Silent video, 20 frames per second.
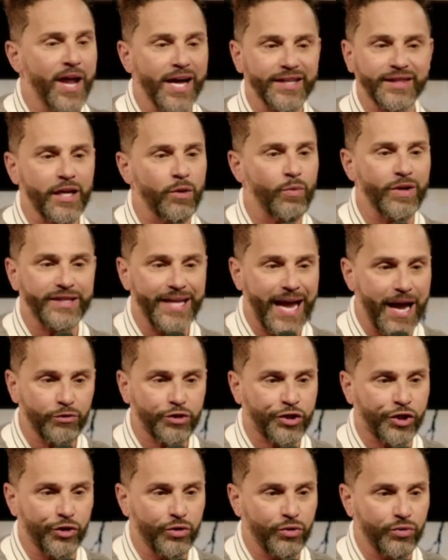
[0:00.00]
nothing
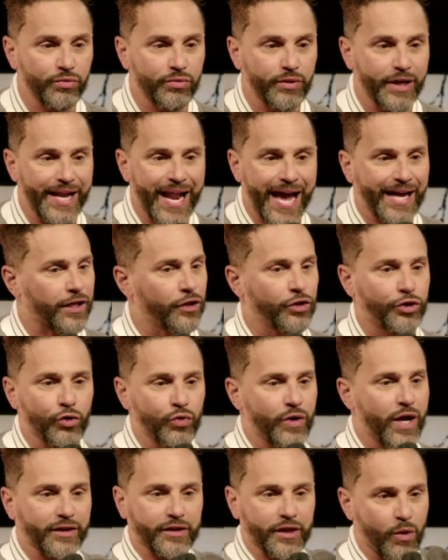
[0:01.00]
without you, and I can do
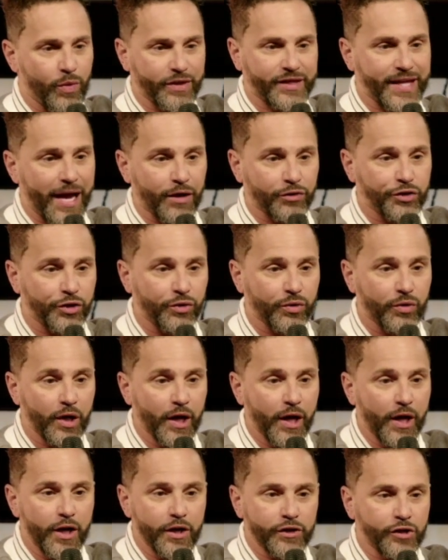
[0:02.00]
nothing without you.
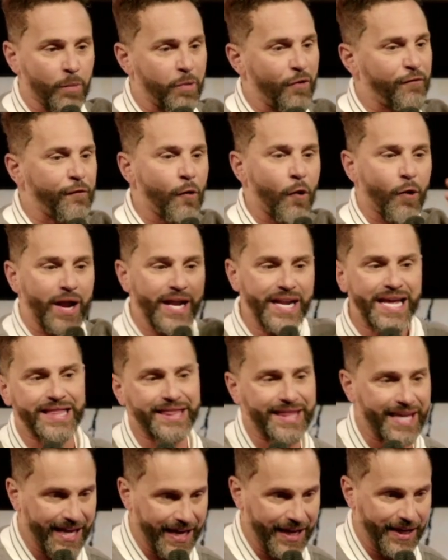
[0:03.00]
So before
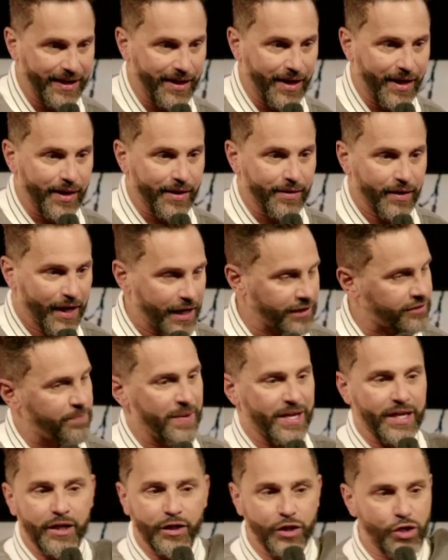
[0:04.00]
anything, it's
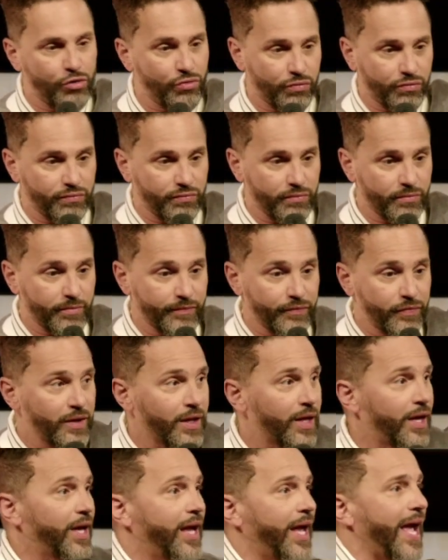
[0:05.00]
me and you.
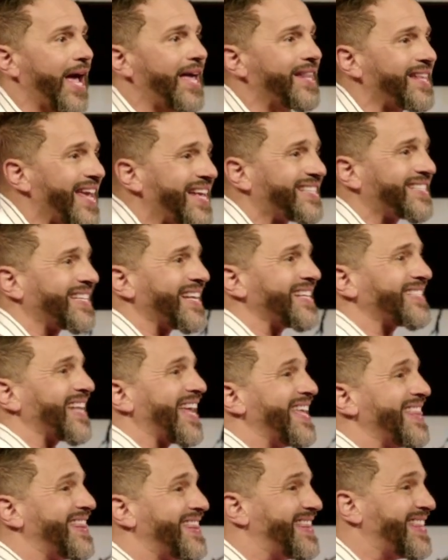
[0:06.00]
It says,
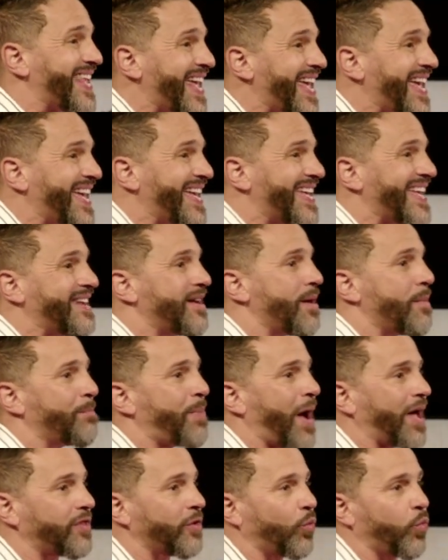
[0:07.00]
and then
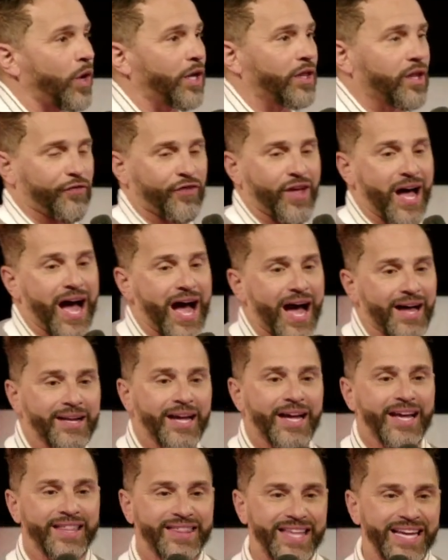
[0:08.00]
by the will of God,
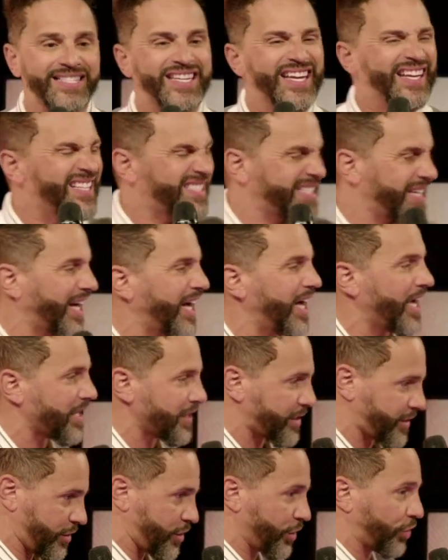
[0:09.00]
they did it to
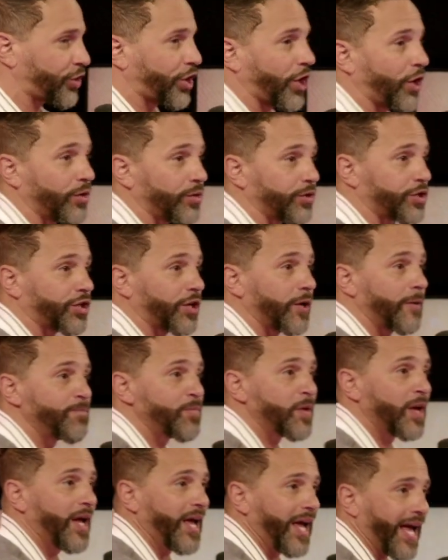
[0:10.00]
us, the church.
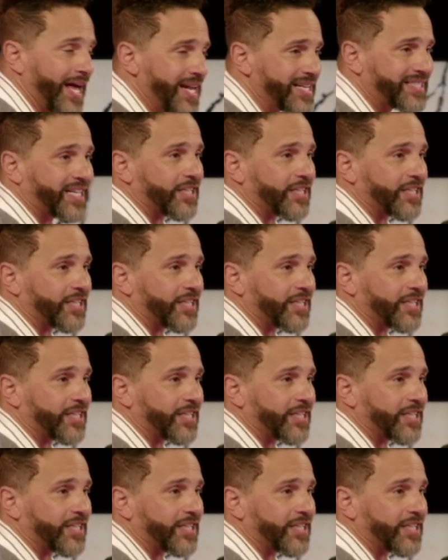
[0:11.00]
And it